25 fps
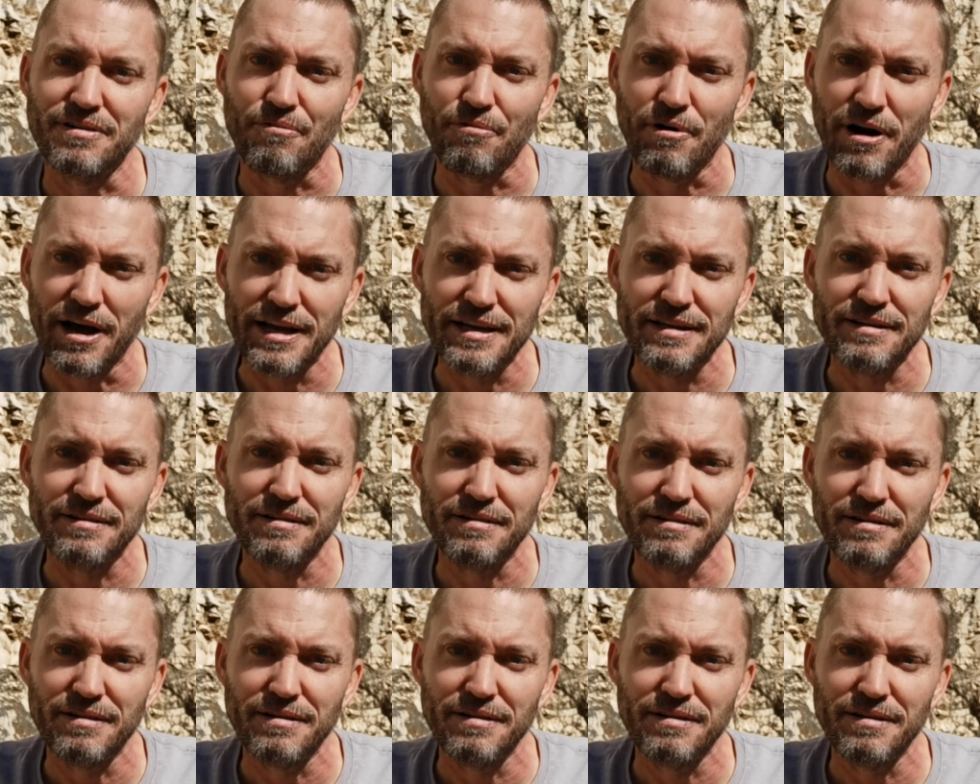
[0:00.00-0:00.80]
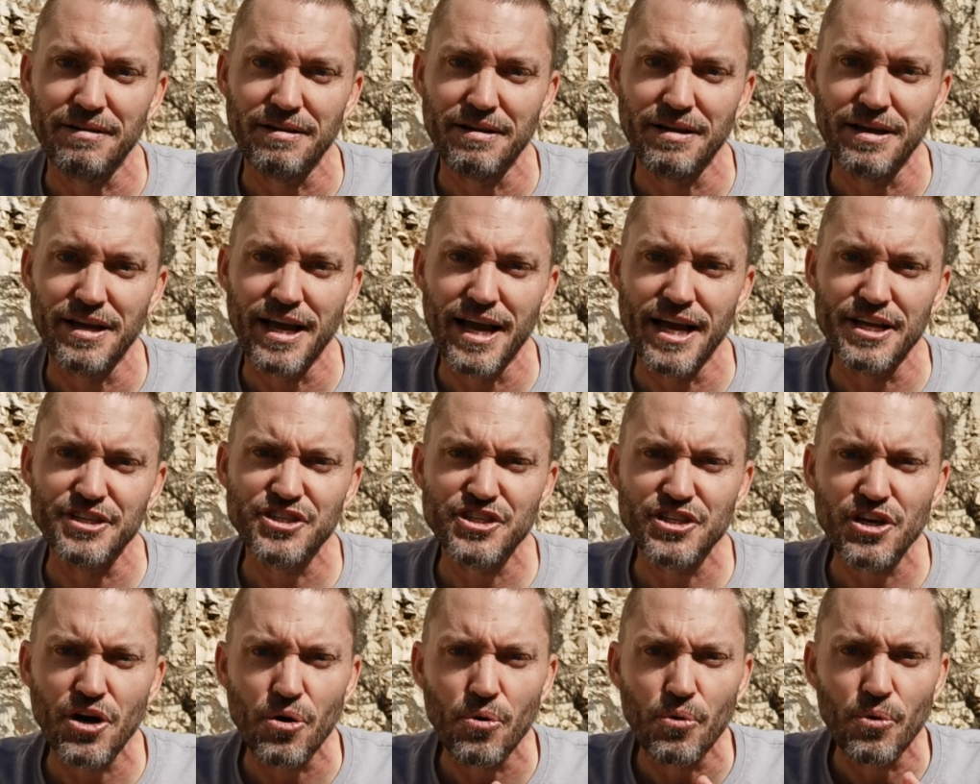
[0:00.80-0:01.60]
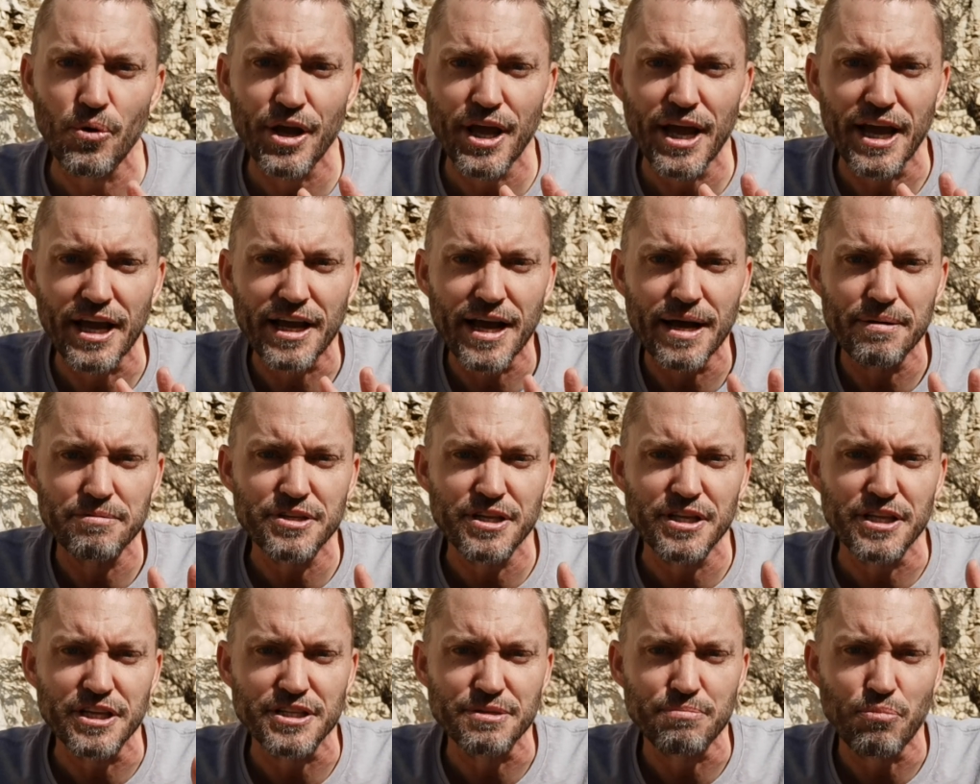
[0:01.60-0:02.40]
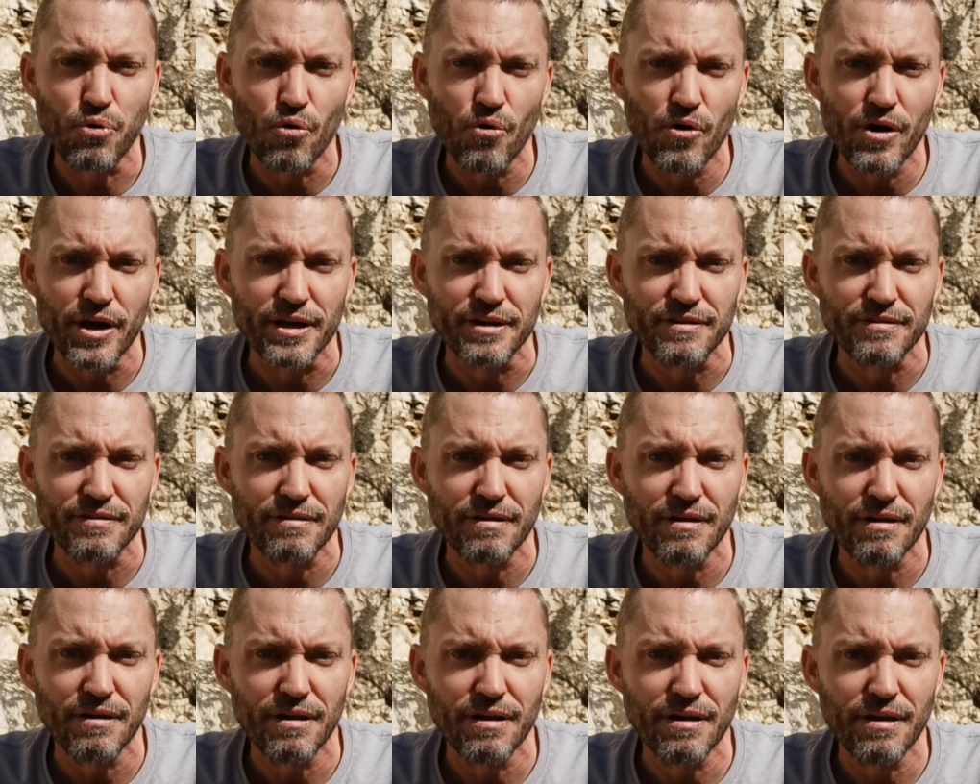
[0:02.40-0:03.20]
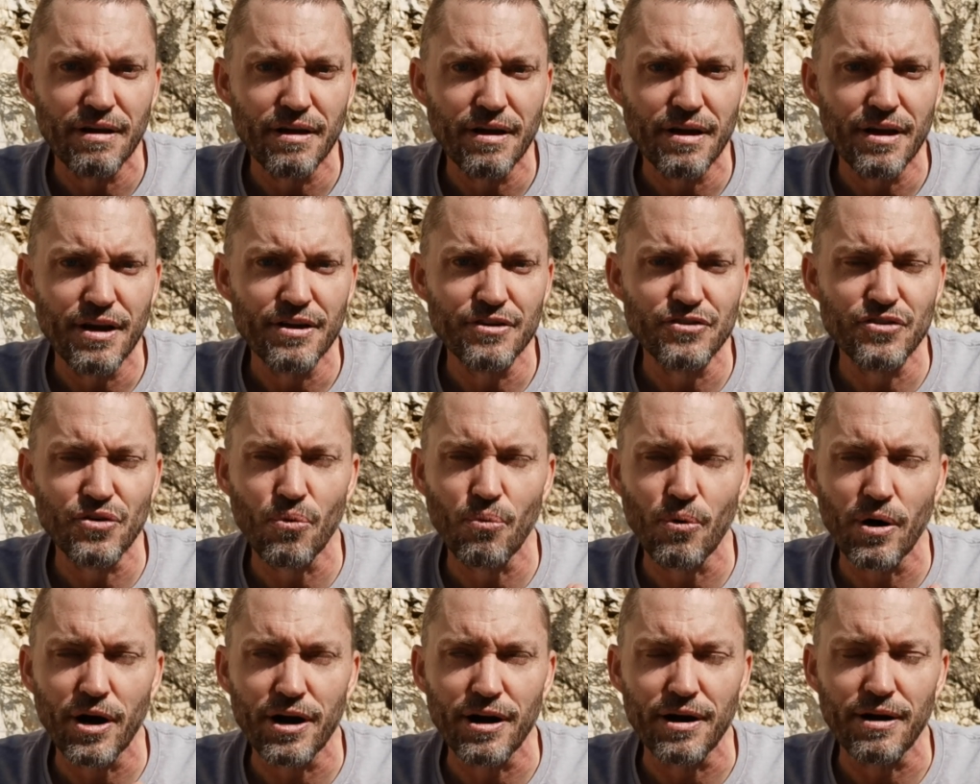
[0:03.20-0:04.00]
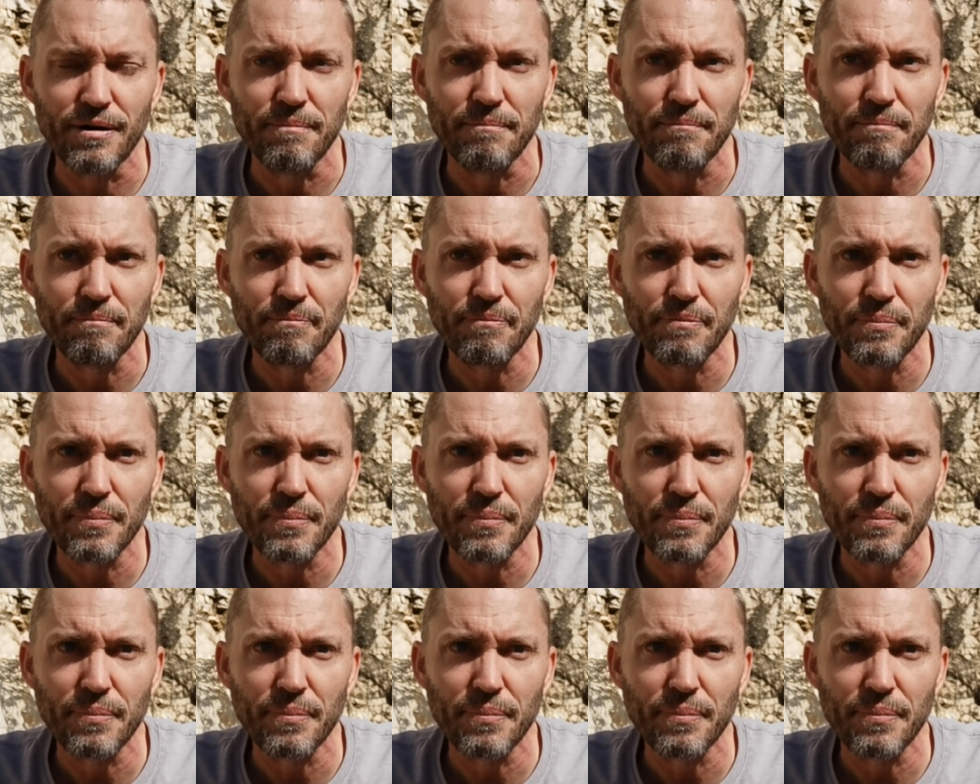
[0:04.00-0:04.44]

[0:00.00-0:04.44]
Right? And so it comes to this point to where